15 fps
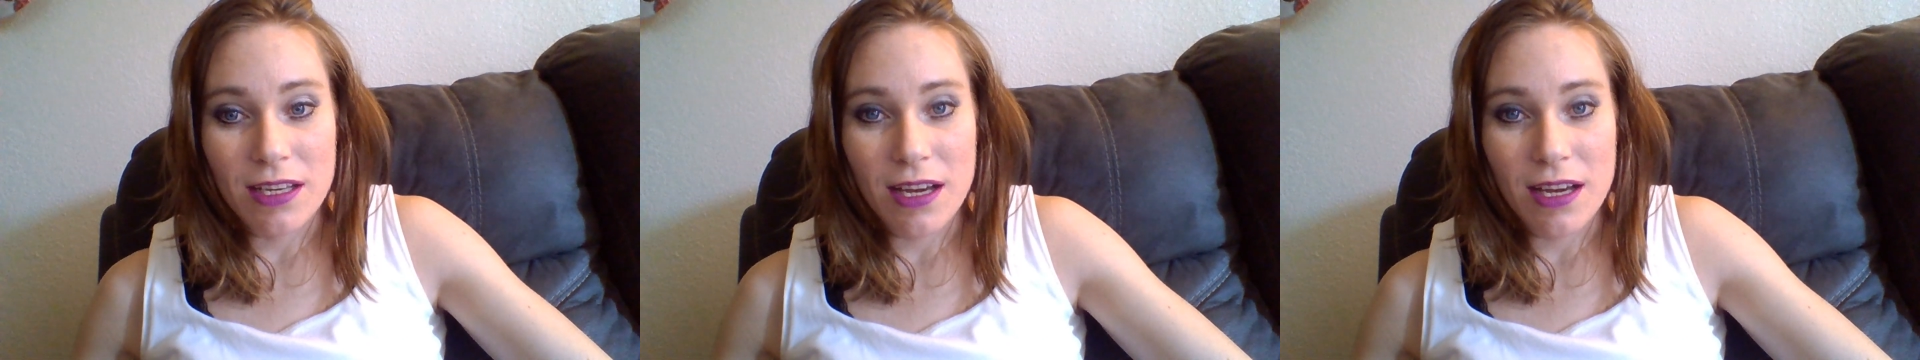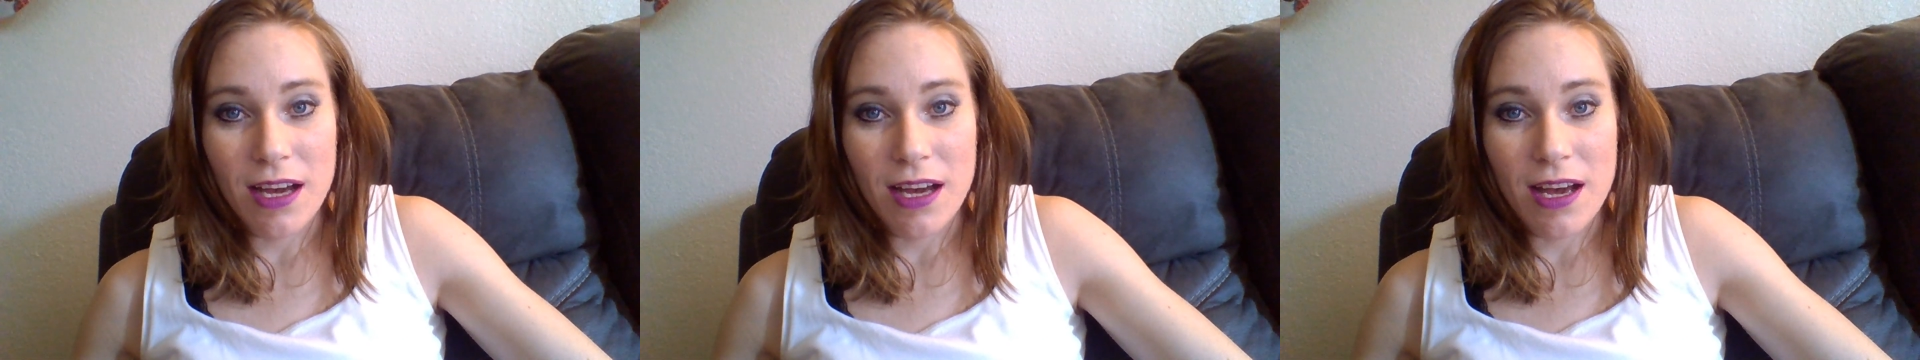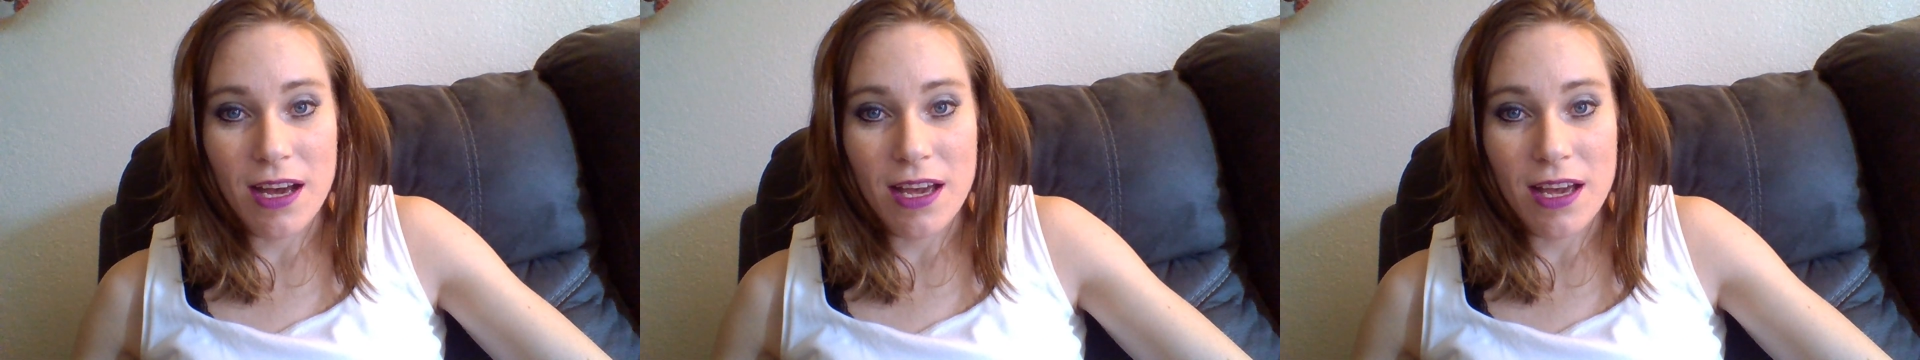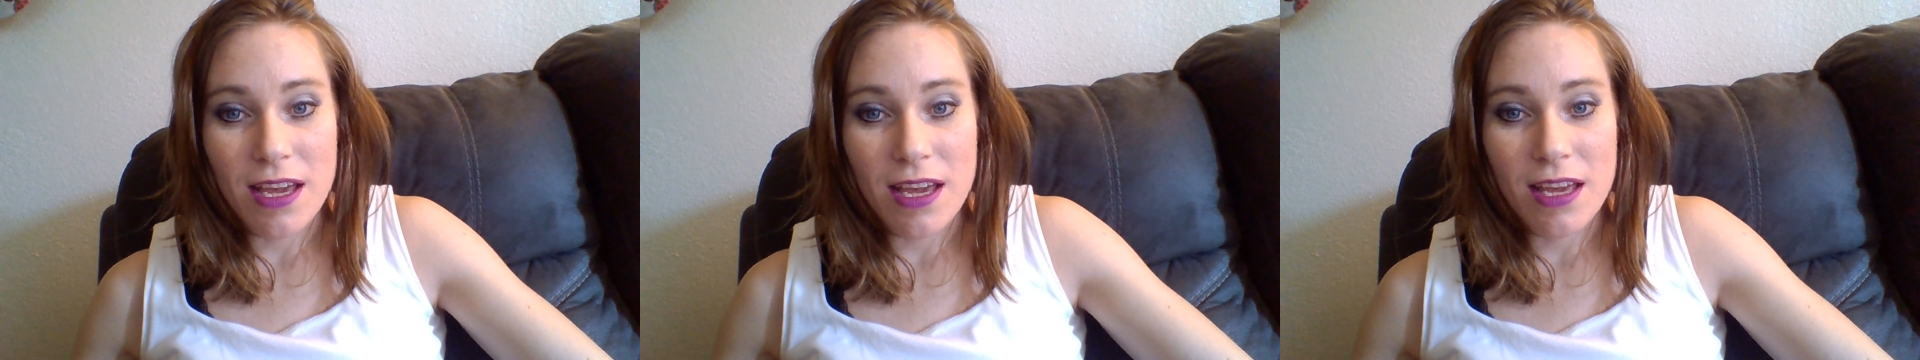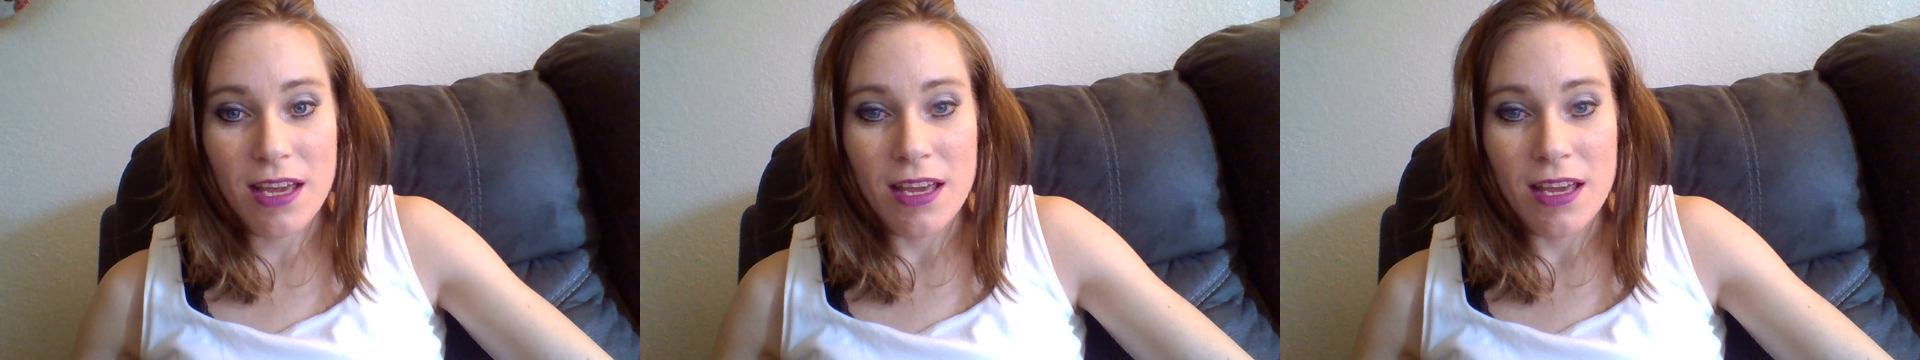
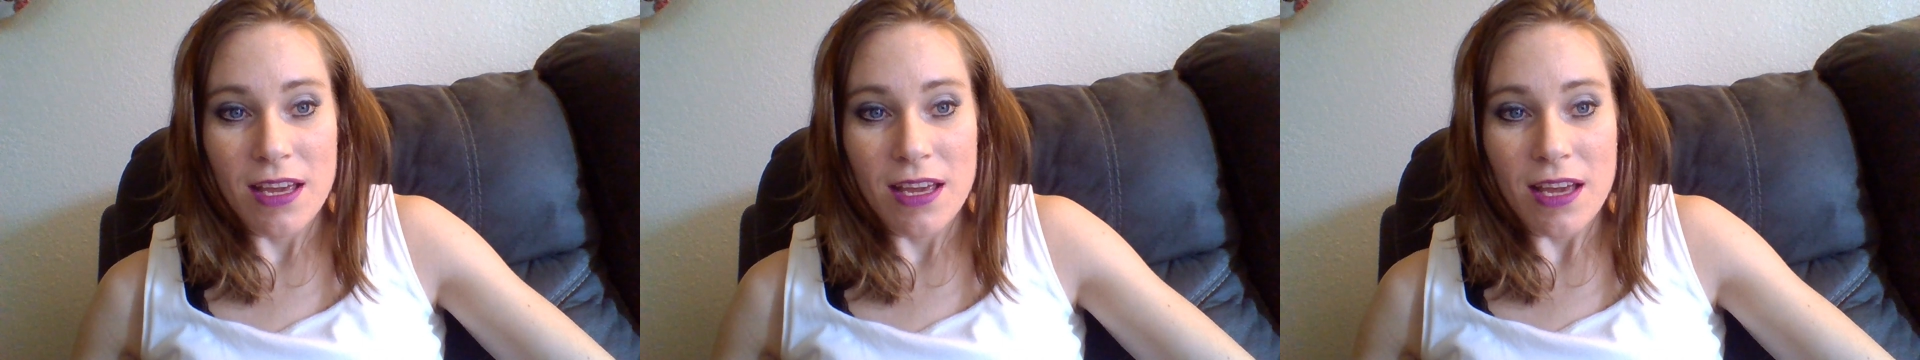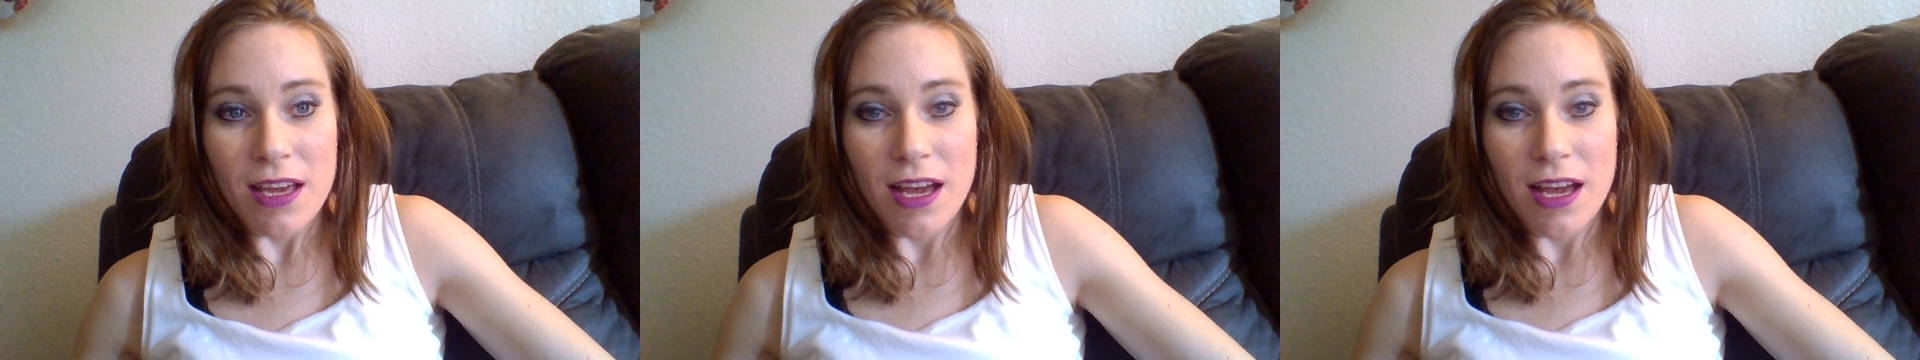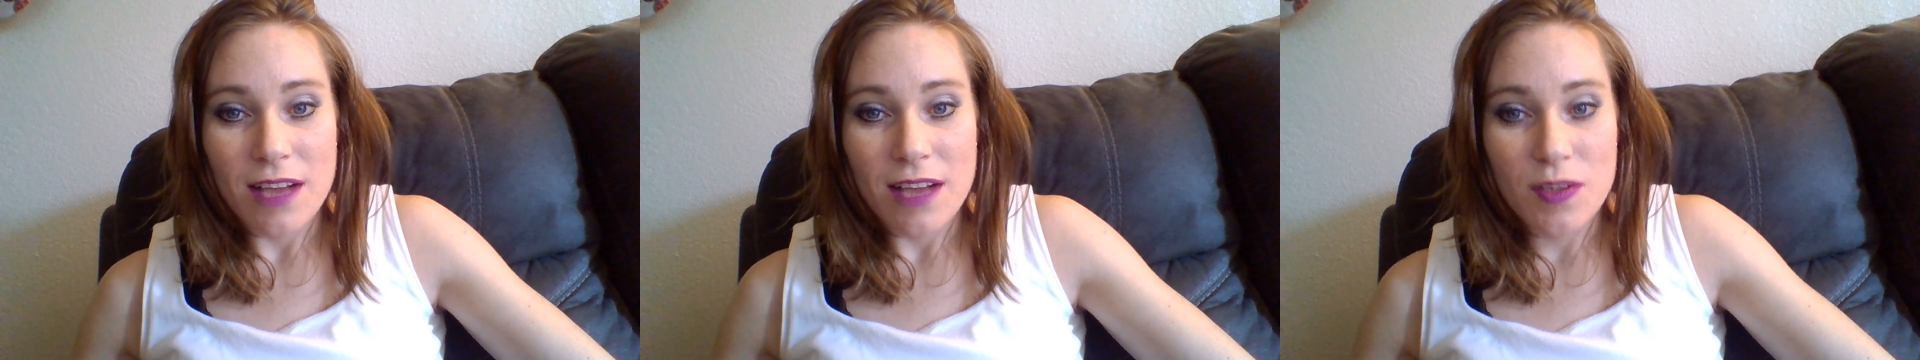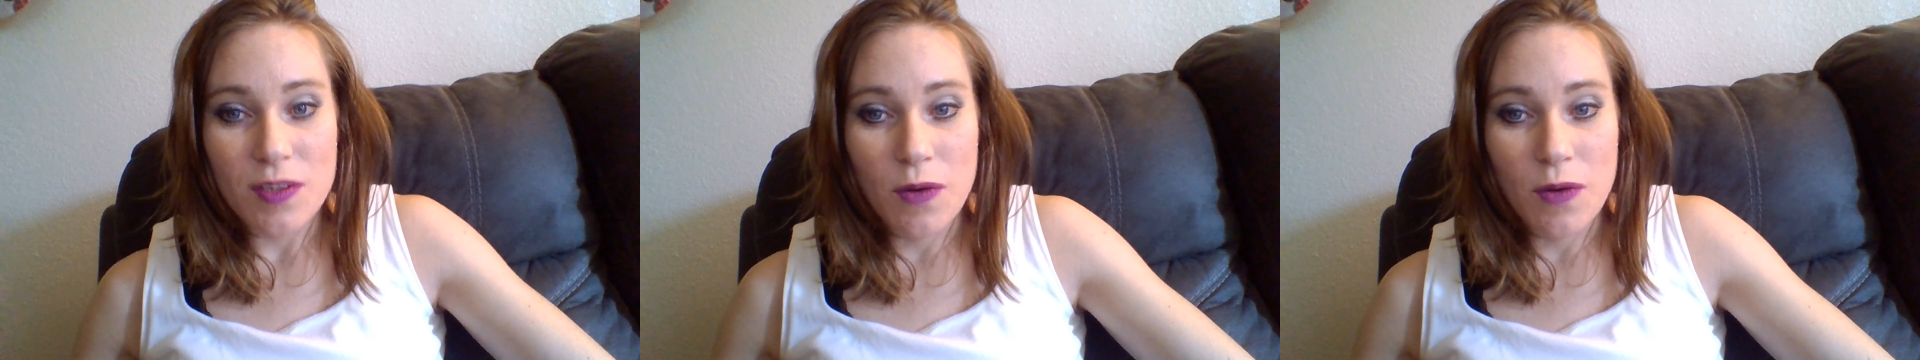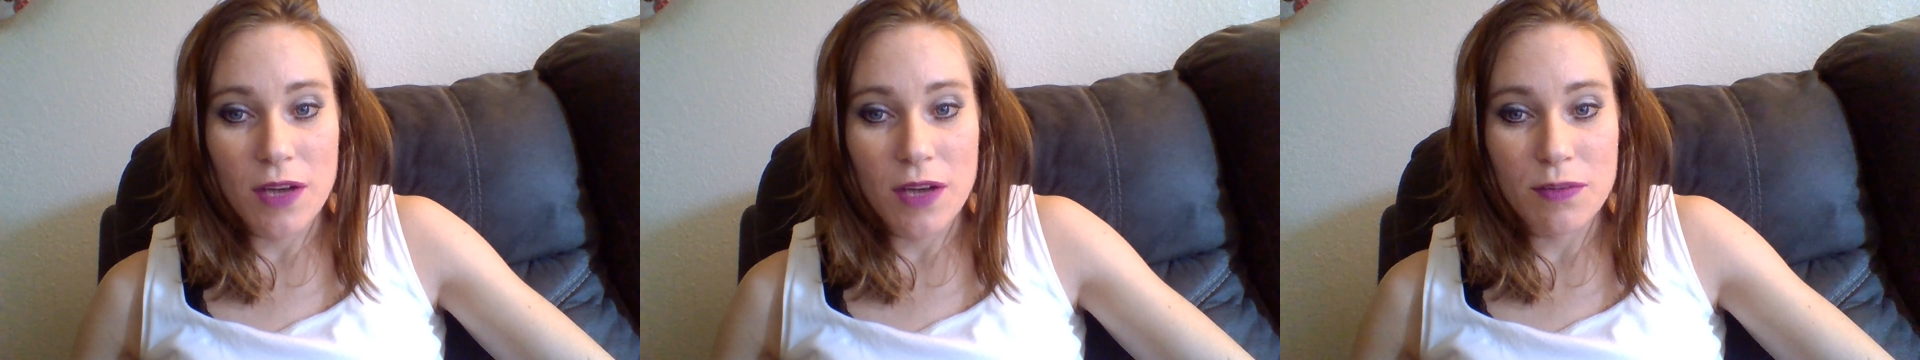I, as a
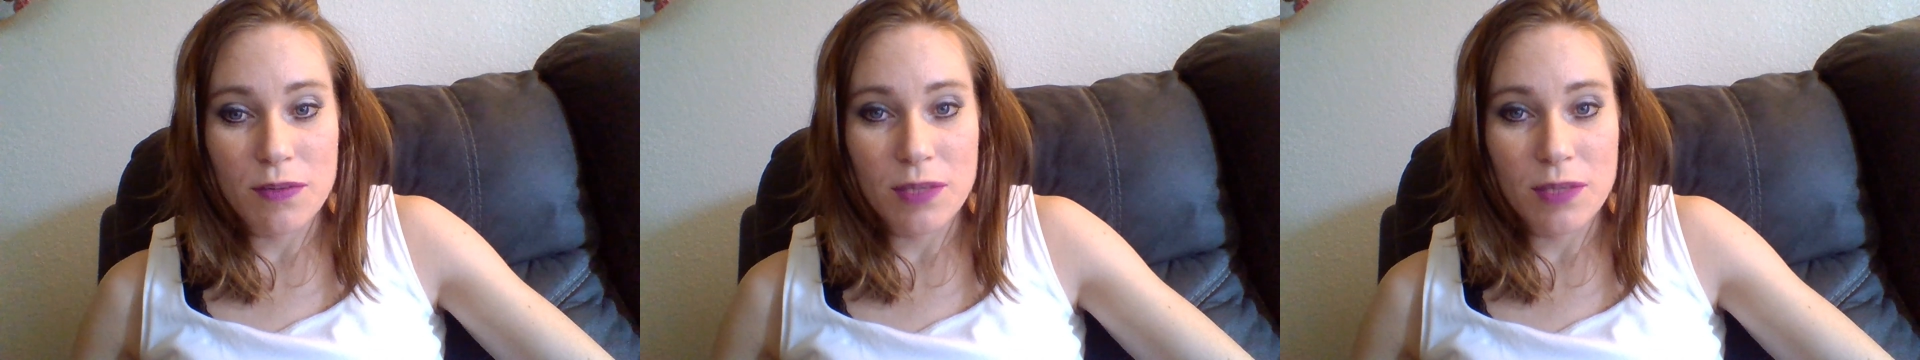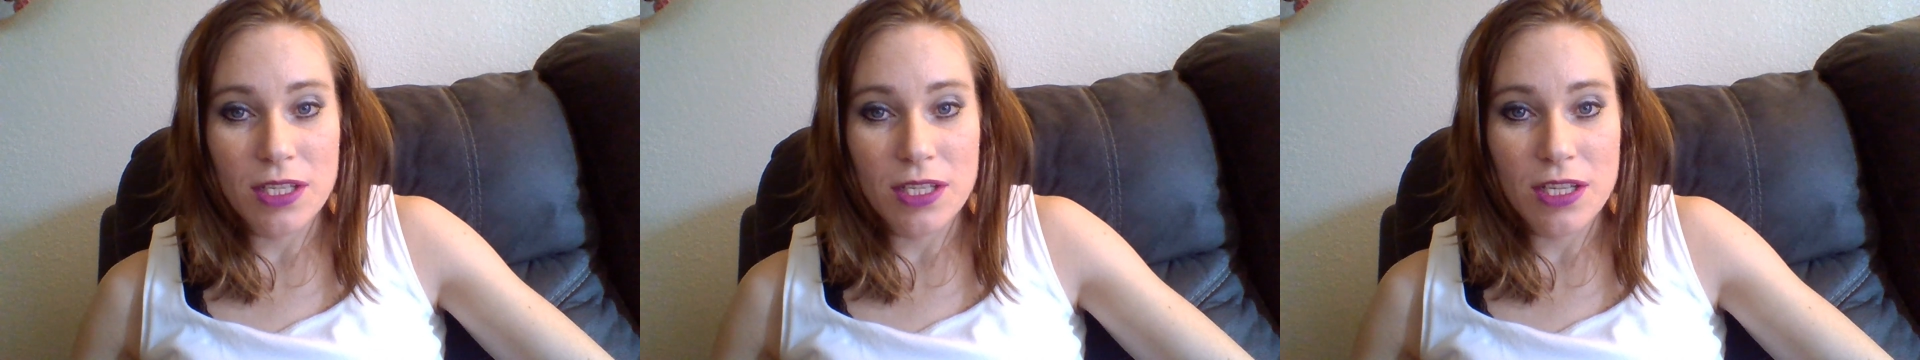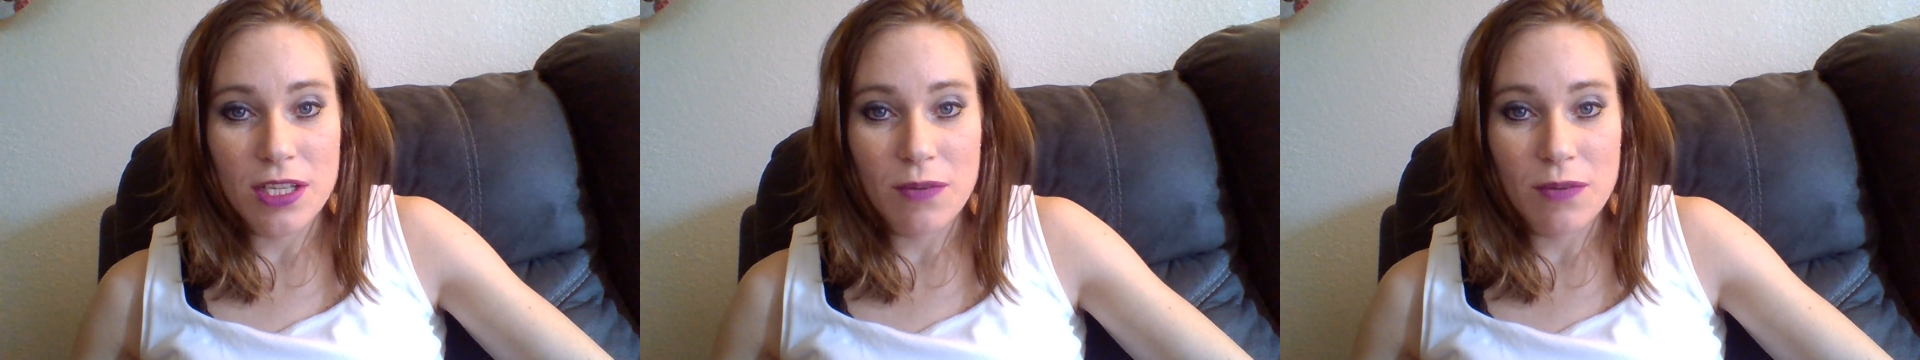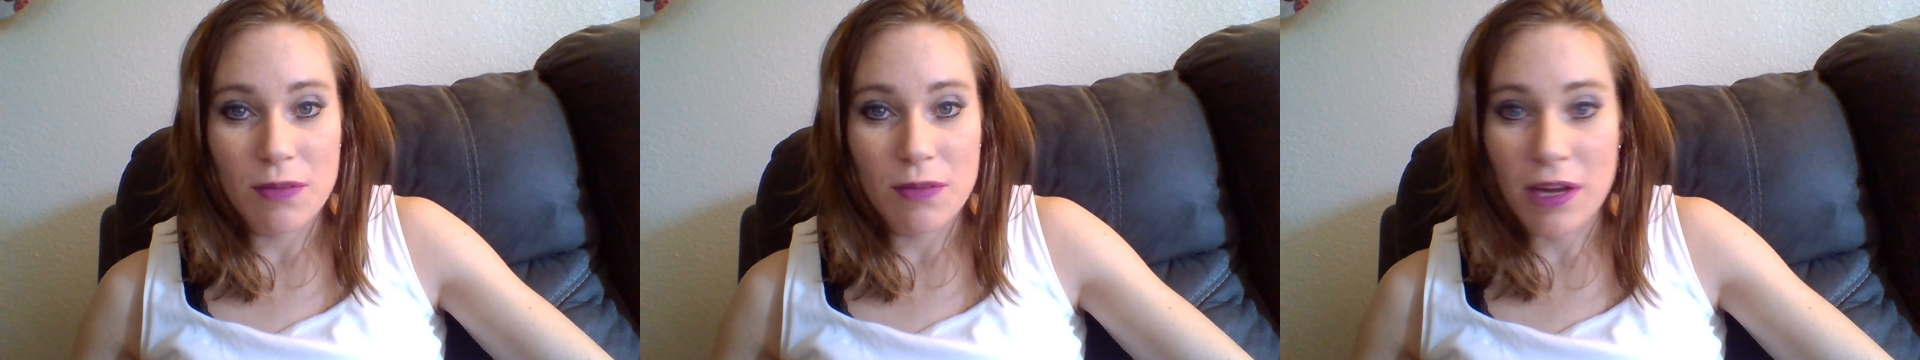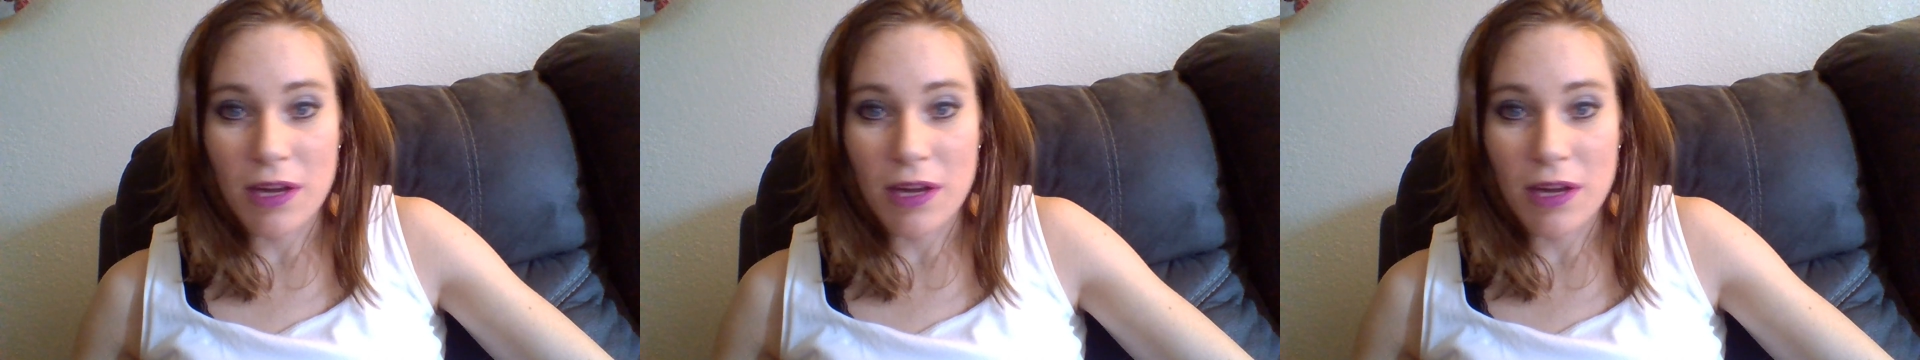quadriplegic with my